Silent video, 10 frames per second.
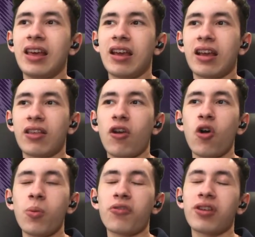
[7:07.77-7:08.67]
Because
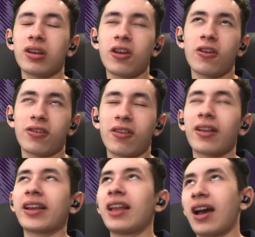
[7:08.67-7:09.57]
almost 10 years is
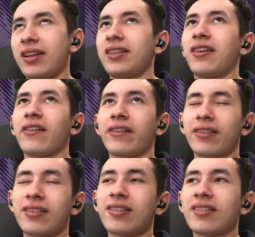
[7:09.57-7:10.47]
like 9
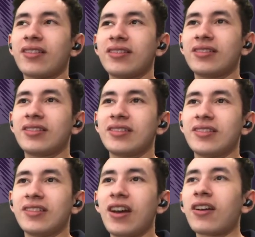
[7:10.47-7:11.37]
years.
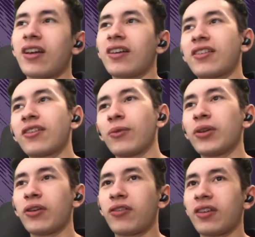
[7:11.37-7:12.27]
Okay, so
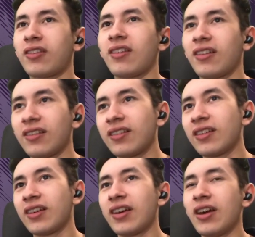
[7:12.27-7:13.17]
Rindo's 16.
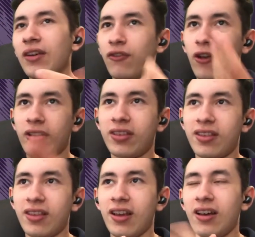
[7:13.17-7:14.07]
Fret's
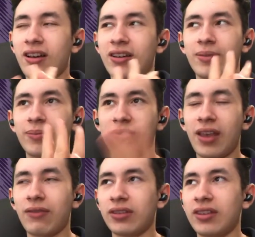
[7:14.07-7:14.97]
um,
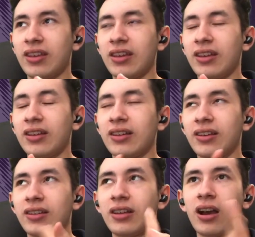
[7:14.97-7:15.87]
17.
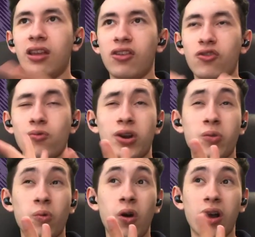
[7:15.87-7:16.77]
Nagi's
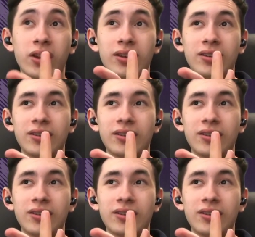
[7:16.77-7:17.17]
21.